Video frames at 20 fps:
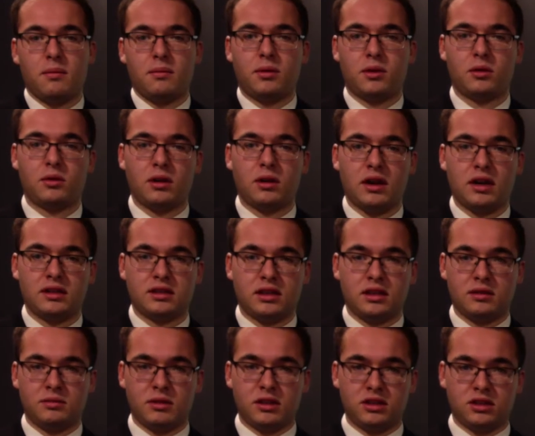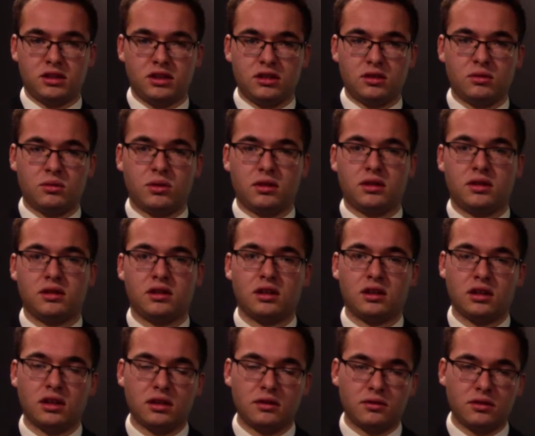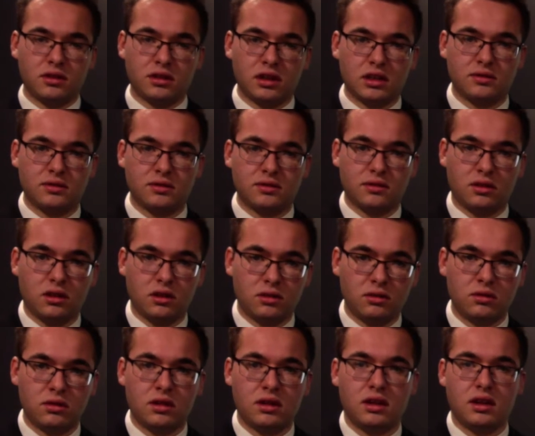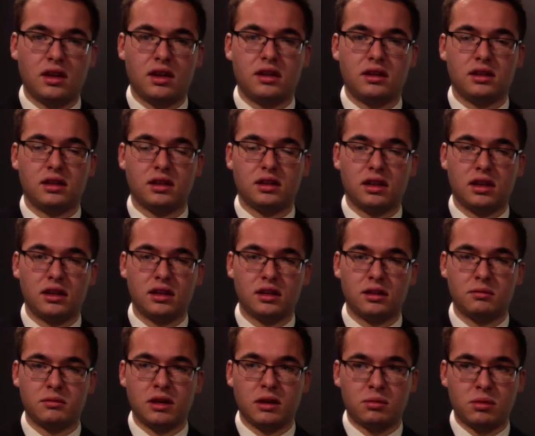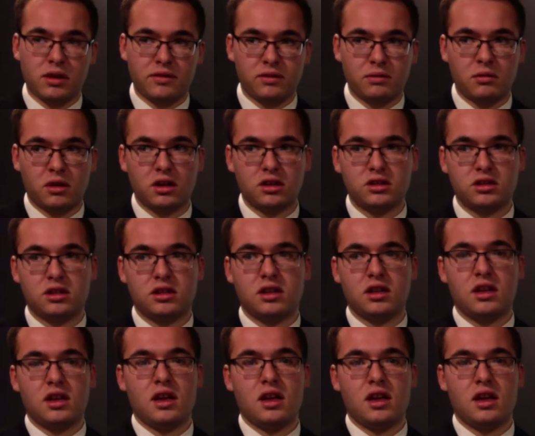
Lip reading: But as I mentioned, with a declining free cash flow and declining net profit margin,